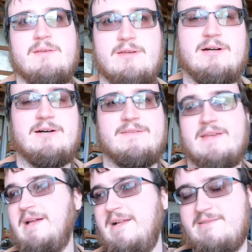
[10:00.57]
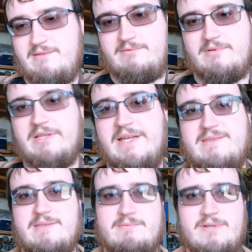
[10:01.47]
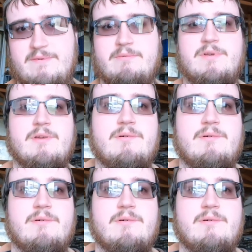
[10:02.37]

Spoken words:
The conceal glasses, whenever I want to go